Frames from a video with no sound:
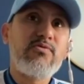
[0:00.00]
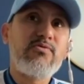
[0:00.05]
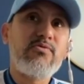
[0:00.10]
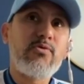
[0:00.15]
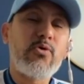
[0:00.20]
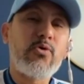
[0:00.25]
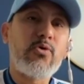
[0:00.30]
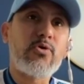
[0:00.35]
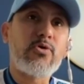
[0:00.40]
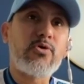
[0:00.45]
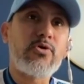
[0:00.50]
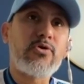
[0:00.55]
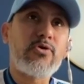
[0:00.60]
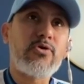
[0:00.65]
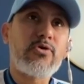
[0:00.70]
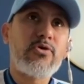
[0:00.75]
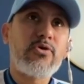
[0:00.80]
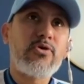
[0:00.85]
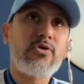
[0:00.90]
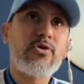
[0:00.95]

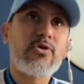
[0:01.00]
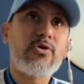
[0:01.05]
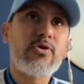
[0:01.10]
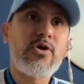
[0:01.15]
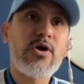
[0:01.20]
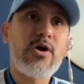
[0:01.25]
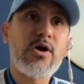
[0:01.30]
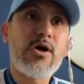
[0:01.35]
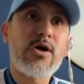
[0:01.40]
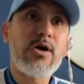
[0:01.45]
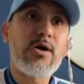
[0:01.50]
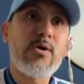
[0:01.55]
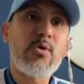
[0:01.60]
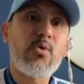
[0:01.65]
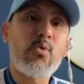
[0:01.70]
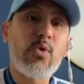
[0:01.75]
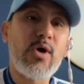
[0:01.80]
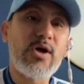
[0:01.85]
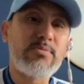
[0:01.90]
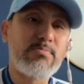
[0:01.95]
for
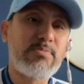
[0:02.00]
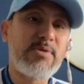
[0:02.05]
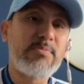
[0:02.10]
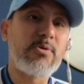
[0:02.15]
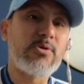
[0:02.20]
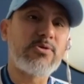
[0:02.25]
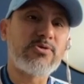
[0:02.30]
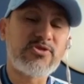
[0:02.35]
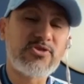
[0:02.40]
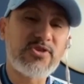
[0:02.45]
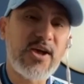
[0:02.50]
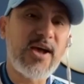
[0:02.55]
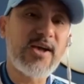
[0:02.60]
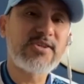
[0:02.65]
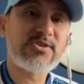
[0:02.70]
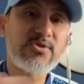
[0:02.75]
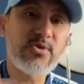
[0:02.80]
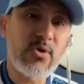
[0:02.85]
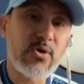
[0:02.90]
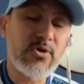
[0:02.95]
what people
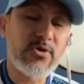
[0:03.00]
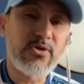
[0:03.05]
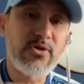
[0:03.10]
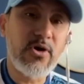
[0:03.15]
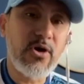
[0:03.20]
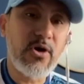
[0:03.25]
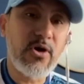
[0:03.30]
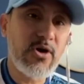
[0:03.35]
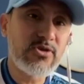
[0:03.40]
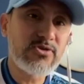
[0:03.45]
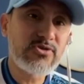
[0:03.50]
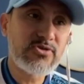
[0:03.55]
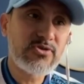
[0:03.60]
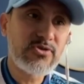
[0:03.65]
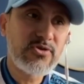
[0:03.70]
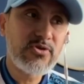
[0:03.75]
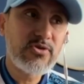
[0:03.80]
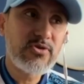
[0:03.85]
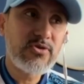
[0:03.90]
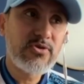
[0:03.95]
says or does,
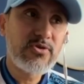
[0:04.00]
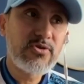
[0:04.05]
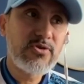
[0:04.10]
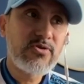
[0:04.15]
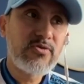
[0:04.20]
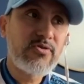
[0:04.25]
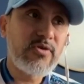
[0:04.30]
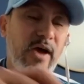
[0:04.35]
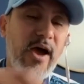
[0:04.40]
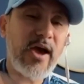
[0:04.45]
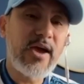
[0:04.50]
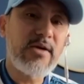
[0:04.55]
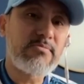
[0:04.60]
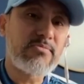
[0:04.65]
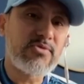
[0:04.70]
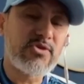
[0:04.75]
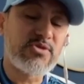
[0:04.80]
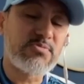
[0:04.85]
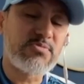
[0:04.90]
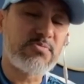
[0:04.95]
I am
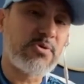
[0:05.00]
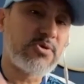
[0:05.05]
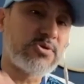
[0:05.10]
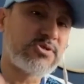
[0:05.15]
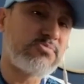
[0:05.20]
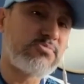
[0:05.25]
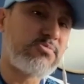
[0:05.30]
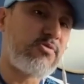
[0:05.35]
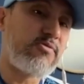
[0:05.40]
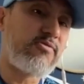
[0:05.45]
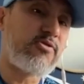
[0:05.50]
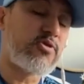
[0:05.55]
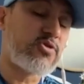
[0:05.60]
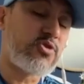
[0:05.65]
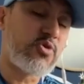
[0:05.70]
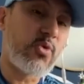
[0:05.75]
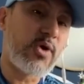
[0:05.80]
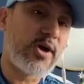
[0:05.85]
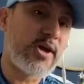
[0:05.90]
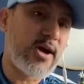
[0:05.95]
responsible for the
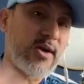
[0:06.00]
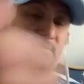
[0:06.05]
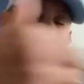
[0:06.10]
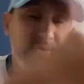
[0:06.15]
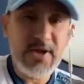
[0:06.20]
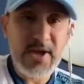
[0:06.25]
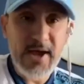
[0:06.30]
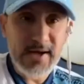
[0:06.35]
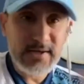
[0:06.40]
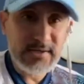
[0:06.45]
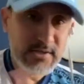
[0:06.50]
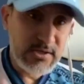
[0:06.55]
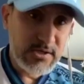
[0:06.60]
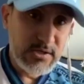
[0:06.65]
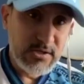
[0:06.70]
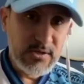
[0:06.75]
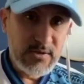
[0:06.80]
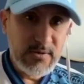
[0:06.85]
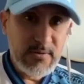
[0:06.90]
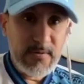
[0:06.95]
way I react.
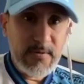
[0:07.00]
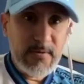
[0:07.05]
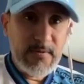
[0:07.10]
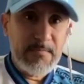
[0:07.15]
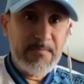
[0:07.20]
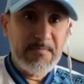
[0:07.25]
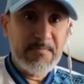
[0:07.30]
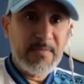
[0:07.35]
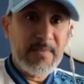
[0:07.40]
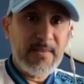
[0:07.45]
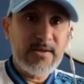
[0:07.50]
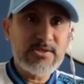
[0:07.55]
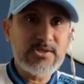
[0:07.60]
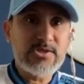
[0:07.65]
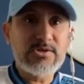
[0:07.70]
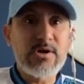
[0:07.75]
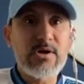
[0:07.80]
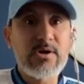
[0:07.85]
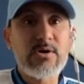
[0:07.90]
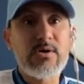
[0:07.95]

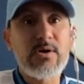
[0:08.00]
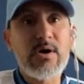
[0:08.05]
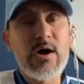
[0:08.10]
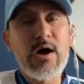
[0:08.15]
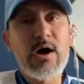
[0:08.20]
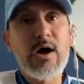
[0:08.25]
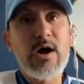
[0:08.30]
So